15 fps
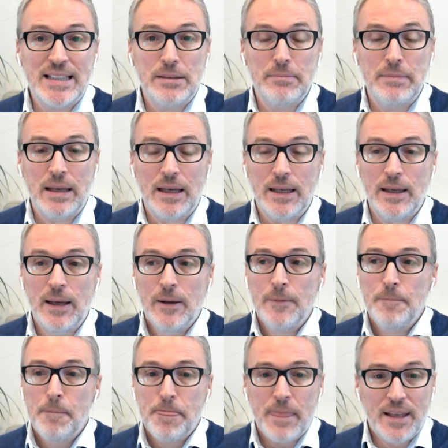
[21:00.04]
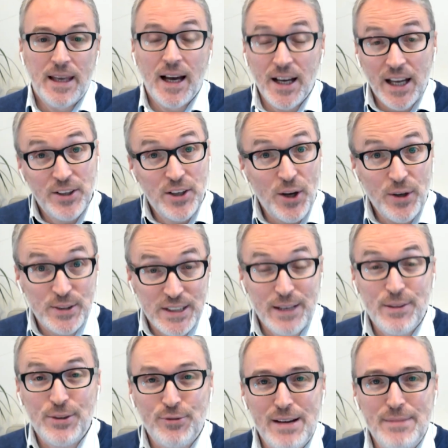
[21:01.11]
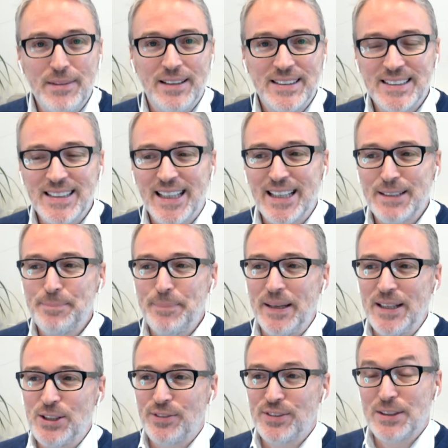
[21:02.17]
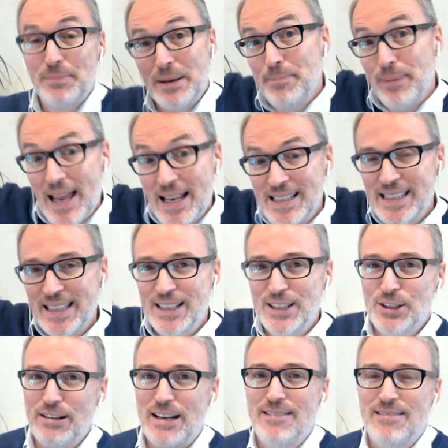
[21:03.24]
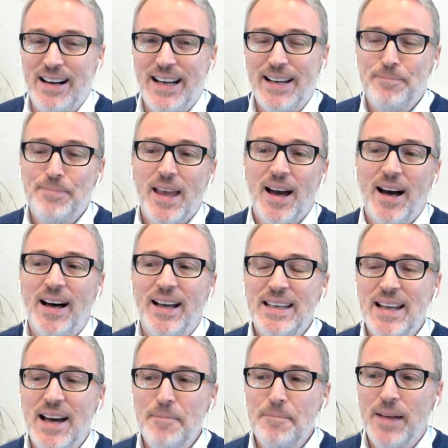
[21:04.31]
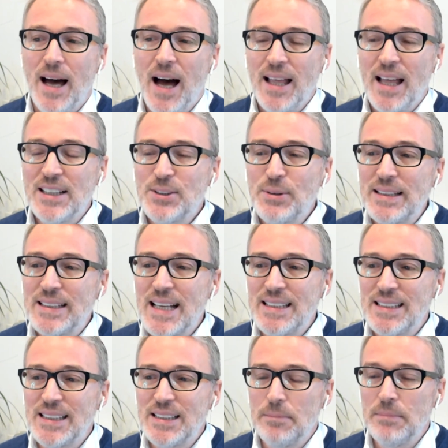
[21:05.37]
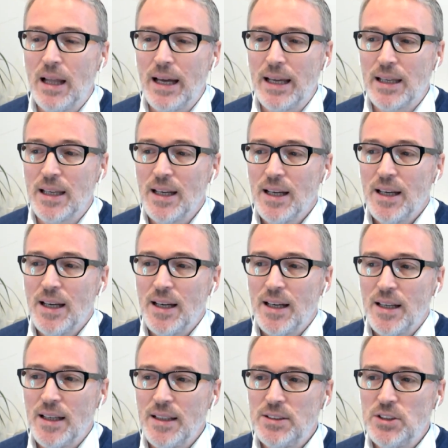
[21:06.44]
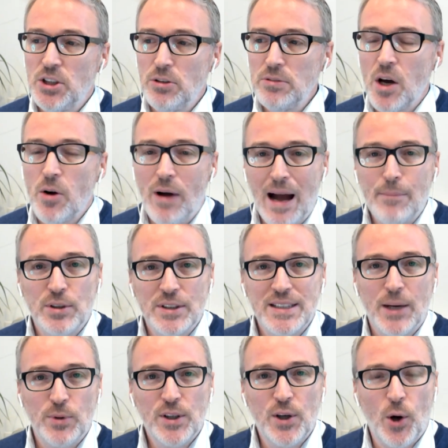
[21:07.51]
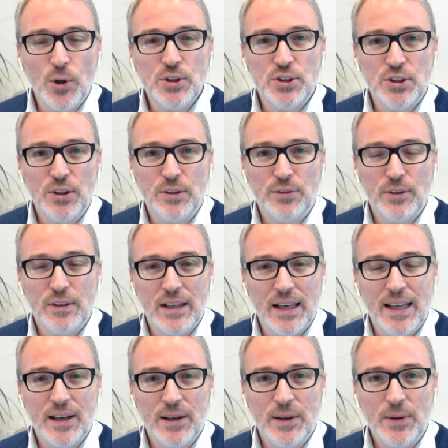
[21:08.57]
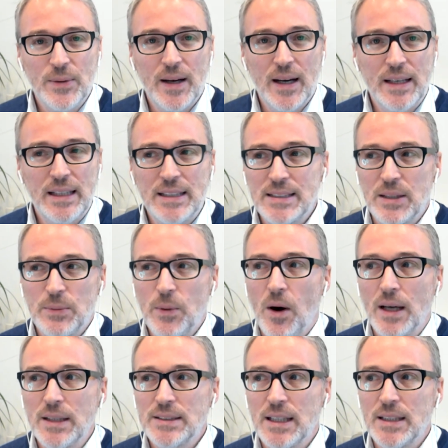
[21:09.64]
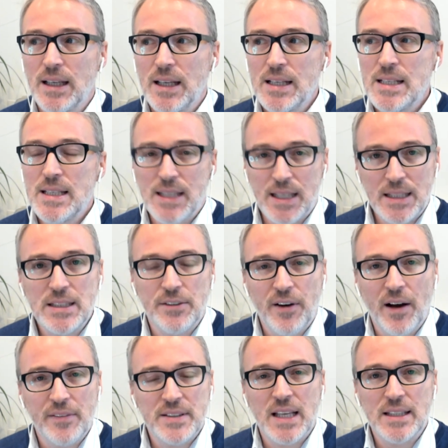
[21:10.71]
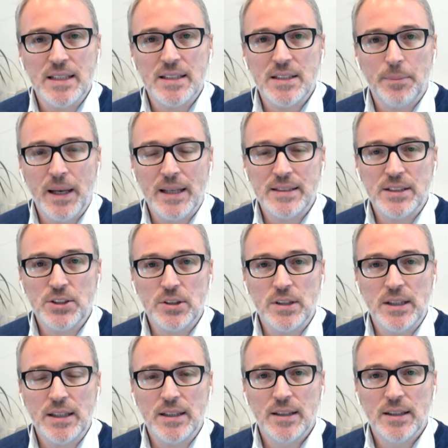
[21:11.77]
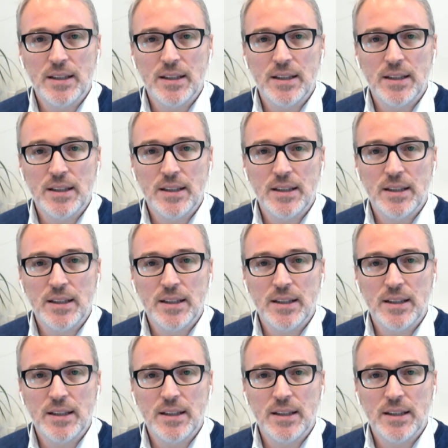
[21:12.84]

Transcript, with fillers: to me, no, it took him 3 months to get a picture of somebody planting a tree, right? And so I said to them, like, do you know how much that would cost you through Cleo? And he said, what? I said, 65 cents to plant a tree.